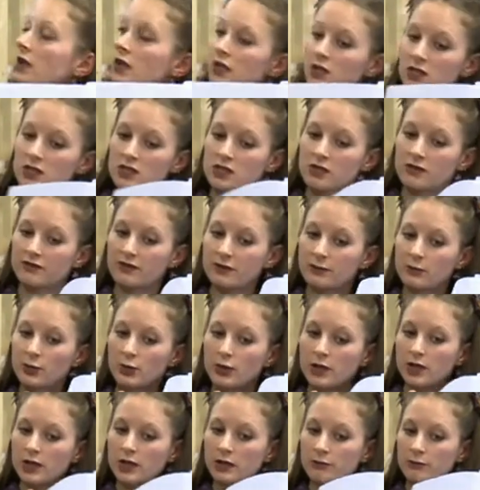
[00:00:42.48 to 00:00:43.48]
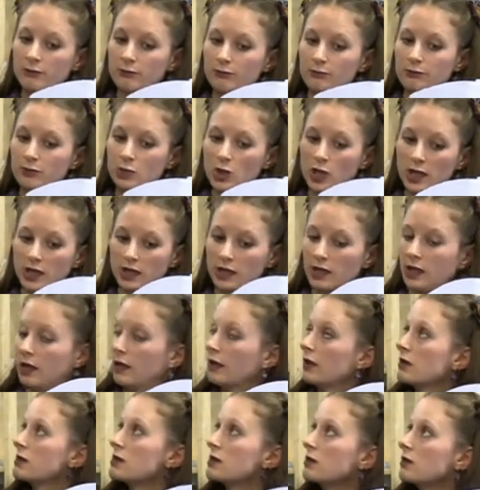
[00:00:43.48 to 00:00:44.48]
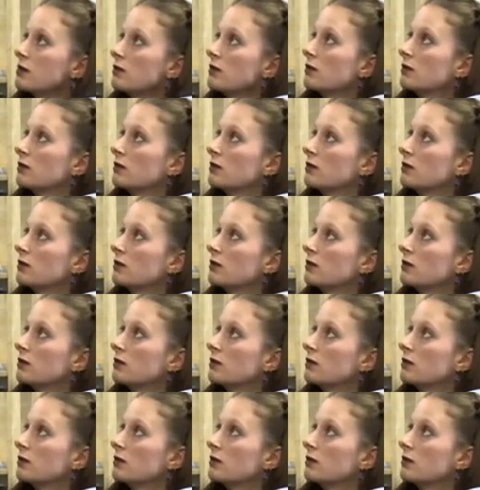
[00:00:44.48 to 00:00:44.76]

Rachel Dye is a stair study